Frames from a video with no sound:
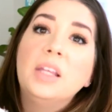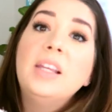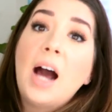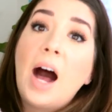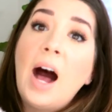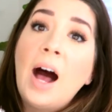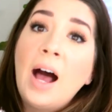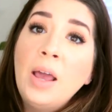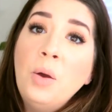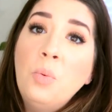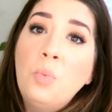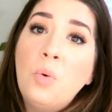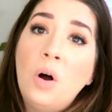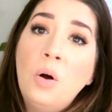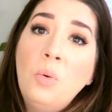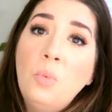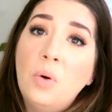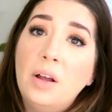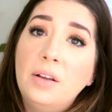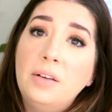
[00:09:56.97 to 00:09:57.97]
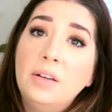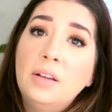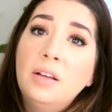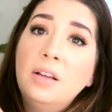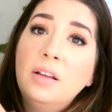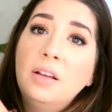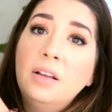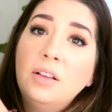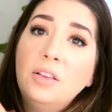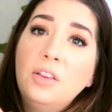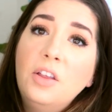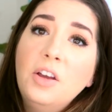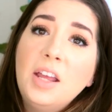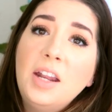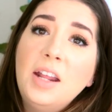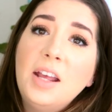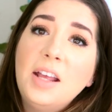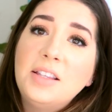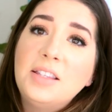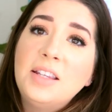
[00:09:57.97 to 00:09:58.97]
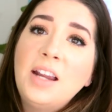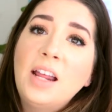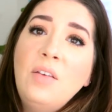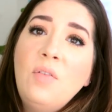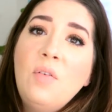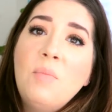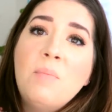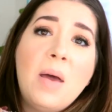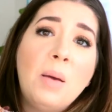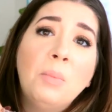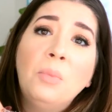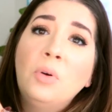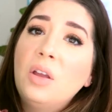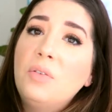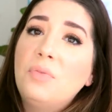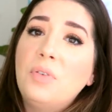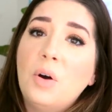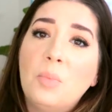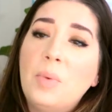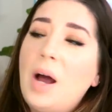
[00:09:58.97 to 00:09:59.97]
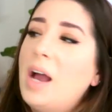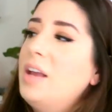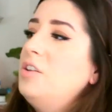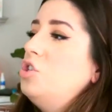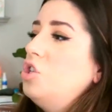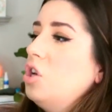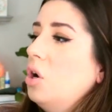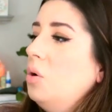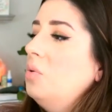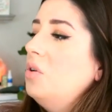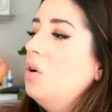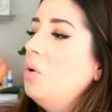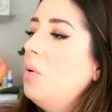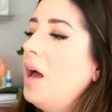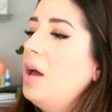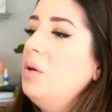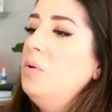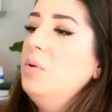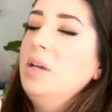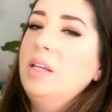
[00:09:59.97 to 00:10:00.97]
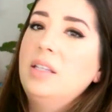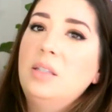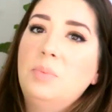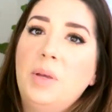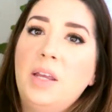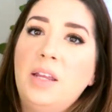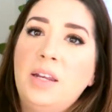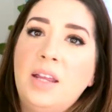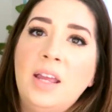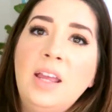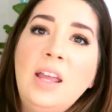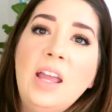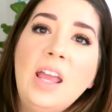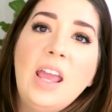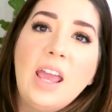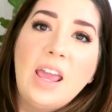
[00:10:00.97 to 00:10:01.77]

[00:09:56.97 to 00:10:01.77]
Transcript: Like, I want one. Look at it. It's not even memory foam. I don't know how to explain it.